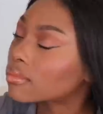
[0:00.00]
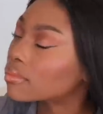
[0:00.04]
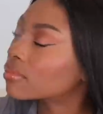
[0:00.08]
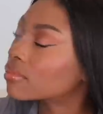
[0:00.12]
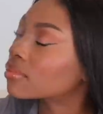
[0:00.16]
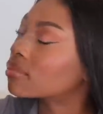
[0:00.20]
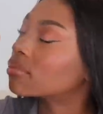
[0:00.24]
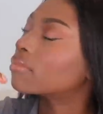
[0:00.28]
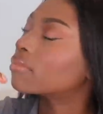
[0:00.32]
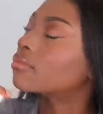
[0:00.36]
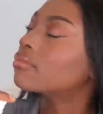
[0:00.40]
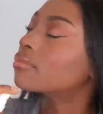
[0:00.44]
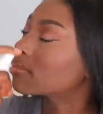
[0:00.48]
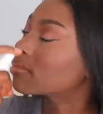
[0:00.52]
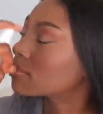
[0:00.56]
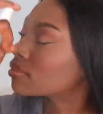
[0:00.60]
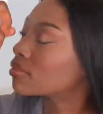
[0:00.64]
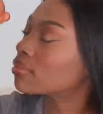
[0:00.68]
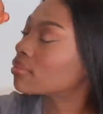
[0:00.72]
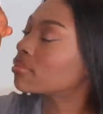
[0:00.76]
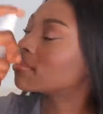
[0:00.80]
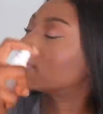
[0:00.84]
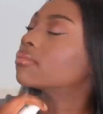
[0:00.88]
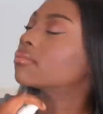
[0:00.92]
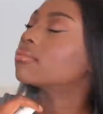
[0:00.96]
that up with some
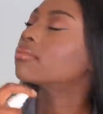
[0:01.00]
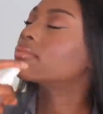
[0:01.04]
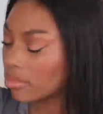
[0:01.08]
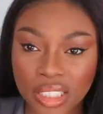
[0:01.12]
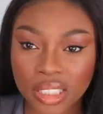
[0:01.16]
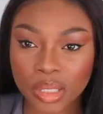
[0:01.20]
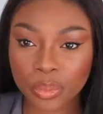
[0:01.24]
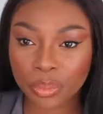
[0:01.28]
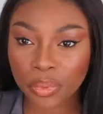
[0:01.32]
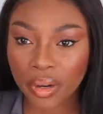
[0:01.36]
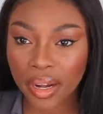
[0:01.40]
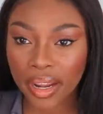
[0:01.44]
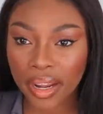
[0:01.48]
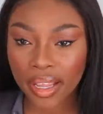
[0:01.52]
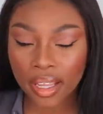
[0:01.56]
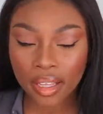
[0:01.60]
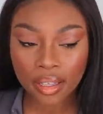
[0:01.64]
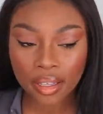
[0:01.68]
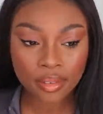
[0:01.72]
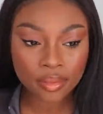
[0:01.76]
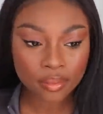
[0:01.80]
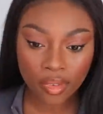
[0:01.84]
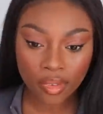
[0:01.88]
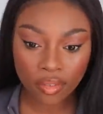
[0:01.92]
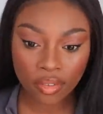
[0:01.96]
Fenty spray
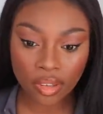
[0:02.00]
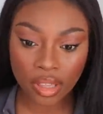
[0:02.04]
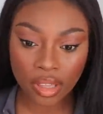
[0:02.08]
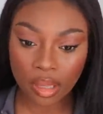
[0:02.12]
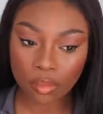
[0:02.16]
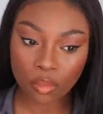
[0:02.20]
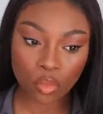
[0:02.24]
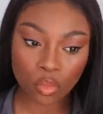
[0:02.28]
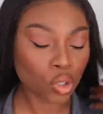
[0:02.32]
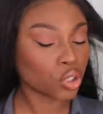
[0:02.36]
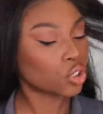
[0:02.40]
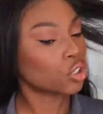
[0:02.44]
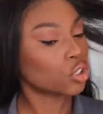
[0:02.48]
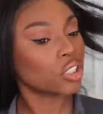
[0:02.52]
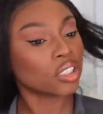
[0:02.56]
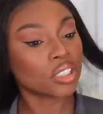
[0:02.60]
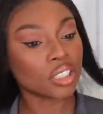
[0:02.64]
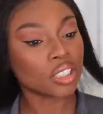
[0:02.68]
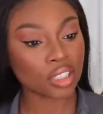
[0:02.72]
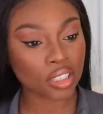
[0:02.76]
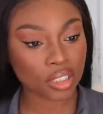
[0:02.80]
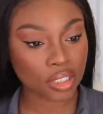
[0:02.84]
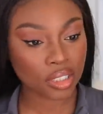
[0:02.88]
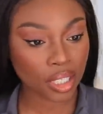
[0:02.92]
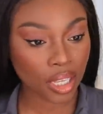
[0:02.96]
for that moisture to
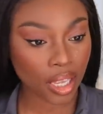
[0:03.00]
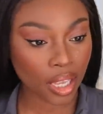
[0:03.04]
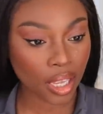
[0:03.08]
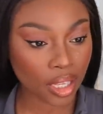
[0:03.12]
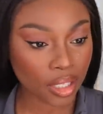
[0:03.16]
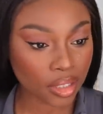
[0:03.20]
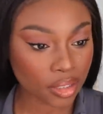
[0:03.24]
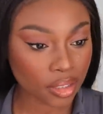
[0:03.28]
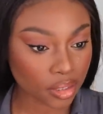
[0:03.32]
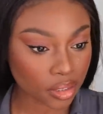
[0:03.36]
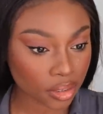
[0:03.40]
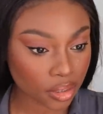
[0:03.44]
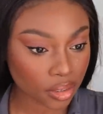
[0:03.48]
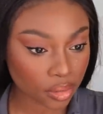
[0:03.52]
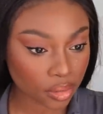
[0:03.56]
just hit.